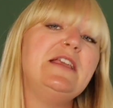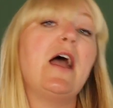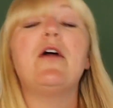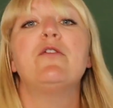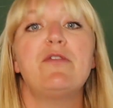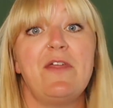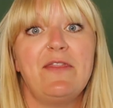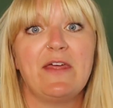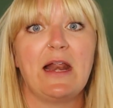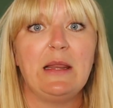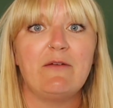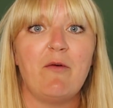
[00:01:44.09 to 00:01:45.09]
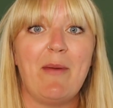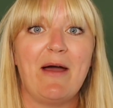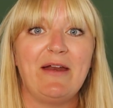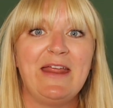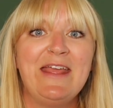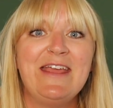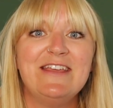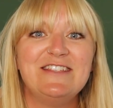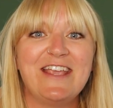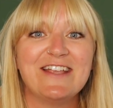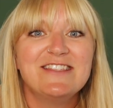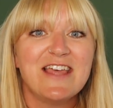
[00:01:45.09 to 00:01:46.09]
The other thing that I love about it
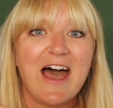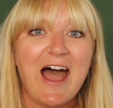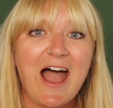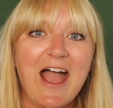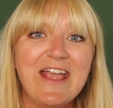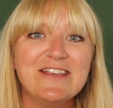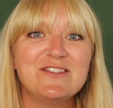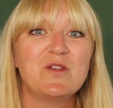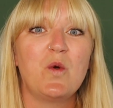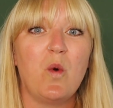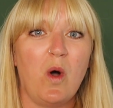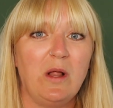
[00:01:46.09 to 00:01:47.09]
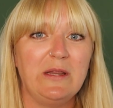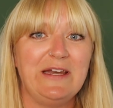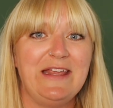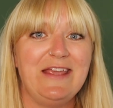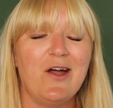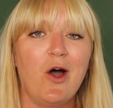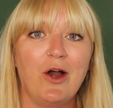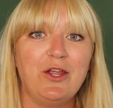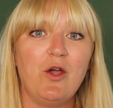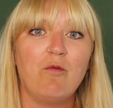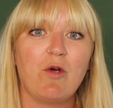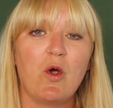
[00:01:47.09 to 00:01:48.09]
is it gets the highest quality
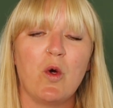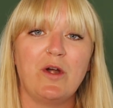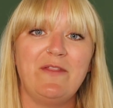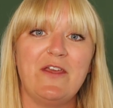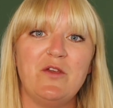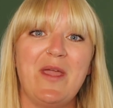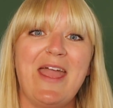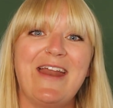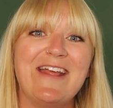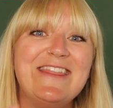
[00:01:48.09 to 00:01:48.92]
audio recording that you can.